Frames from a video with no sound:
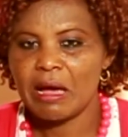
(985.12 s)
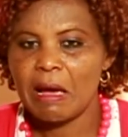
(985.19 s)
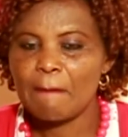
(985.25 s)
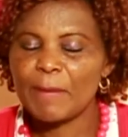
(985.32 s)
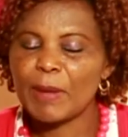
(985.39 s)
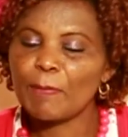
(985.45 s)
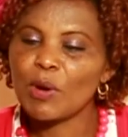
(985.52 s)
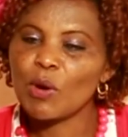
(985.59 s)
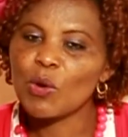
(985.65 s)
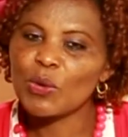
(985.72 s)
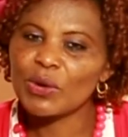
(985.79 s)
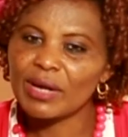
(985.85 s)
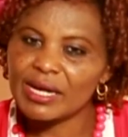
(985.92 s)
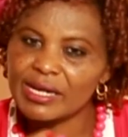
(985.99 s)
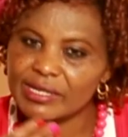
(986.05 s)
People who
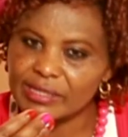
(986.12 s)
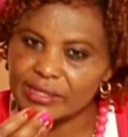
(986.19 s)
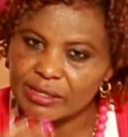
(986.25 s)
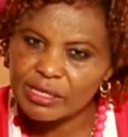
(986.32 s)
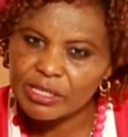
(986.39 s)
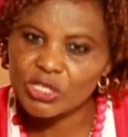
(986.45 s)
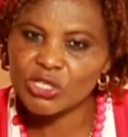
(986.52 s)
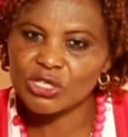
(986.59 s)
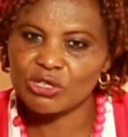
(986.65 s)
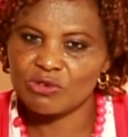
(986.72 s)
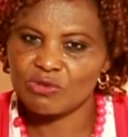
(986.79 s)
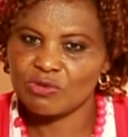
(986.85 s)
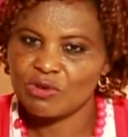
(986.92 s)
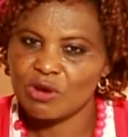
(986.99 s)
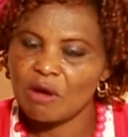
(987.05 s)
will assist
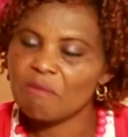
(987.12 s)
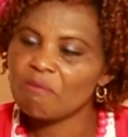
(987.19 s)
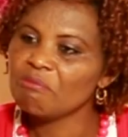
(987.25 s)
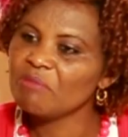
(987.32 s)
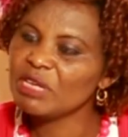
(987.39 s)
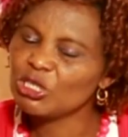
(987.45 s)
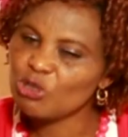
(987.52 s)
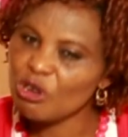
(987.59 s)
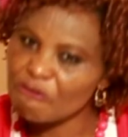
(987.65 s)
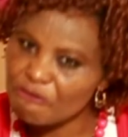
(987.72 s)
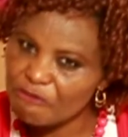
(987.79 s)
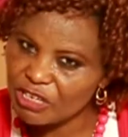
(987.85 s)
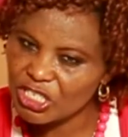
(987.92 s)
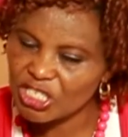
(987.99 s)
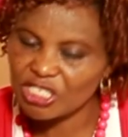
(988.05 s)
you meet your
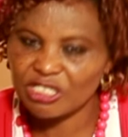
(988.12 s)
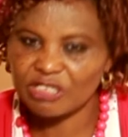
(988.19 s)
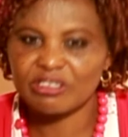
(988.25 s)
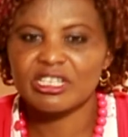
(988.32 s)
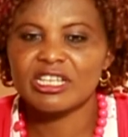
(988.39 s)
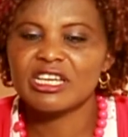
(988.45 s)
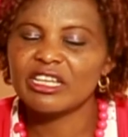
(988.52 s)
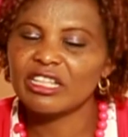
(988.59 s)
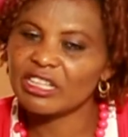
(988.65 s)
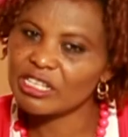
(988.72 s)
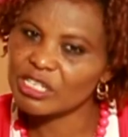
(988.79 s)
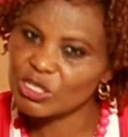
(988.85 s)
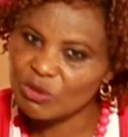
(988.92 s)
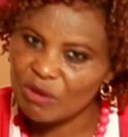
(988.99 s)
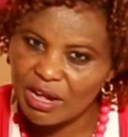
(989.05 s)
vision in
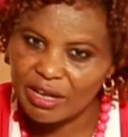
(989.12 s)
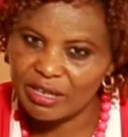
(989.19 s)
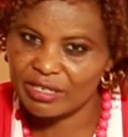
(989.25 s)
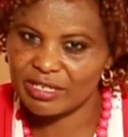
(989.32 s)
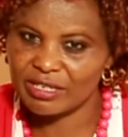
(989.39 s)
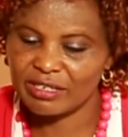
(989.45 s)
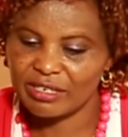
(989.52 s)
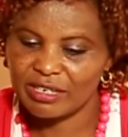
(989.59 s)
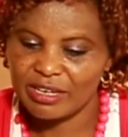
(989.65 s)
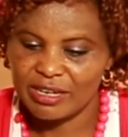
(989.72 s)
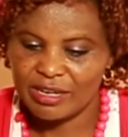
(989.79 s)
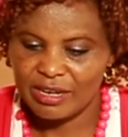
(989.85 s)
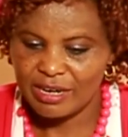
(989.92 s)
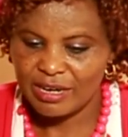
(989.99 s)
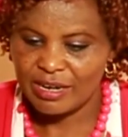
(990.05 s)
this world.
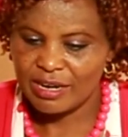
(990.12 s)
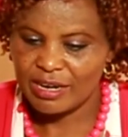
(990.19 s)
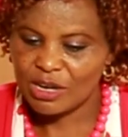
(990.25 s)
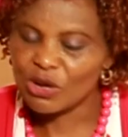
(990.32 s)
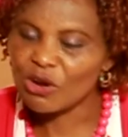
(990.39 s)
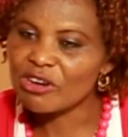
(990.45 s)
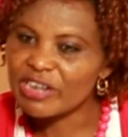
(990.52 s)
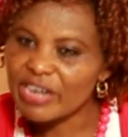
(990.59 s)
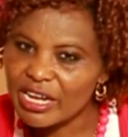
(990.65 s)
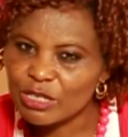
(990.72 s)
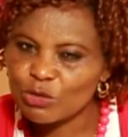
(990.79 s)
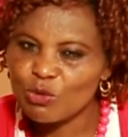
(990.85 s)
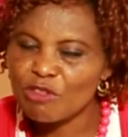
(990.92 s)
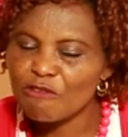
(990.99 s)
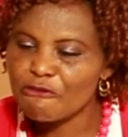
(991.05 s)

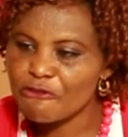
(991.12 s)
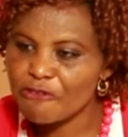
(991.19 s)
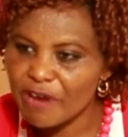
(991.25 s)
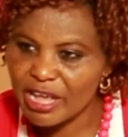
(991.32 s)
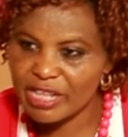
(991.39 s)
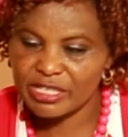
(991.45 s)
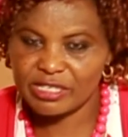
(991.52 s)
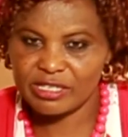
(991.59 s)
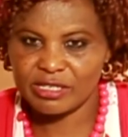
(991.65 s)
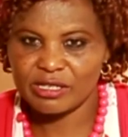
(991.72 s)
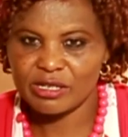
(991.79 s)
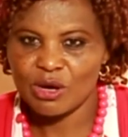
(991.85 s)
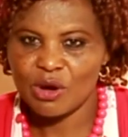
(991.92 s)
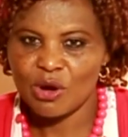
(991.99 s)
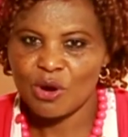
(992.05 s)
Connect with
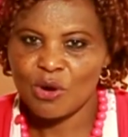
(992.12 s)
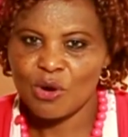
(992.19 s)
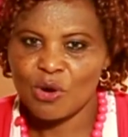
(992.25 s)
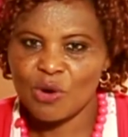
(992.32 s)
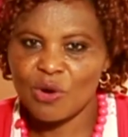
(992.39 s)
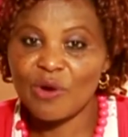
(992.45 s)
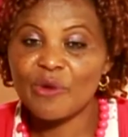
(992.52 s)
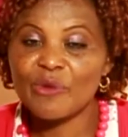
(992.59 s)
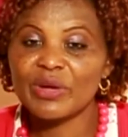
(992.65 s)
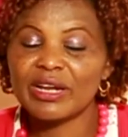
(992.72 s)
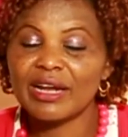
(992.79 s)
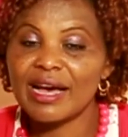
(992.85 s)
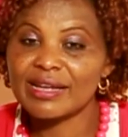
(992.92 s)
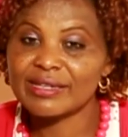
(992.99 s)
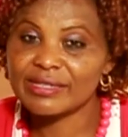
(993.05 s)
friends who
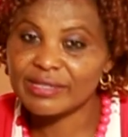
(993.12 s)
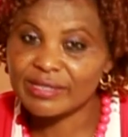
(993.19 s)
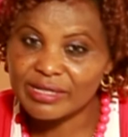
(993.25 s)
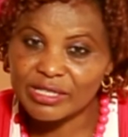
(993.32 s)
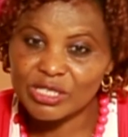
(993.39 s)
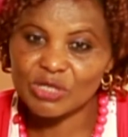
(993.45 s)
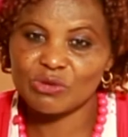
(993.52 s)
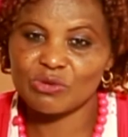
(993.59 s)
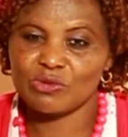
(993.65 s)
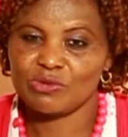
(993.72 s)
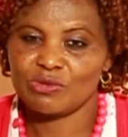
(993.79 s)
will assist you